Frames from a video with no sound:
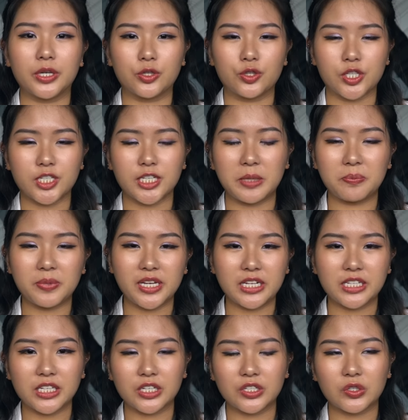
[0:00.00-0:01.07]
interesting
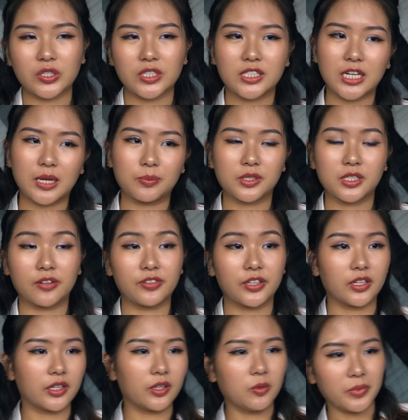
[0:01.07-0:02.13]
pieces or some stuff that
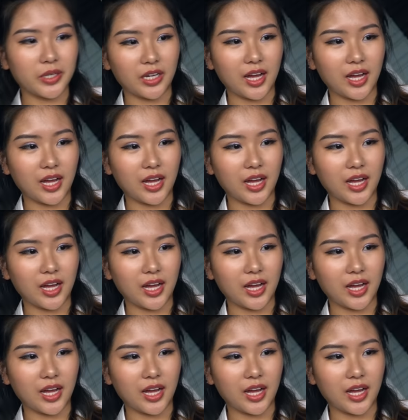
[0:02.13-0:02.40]
you're like, oh my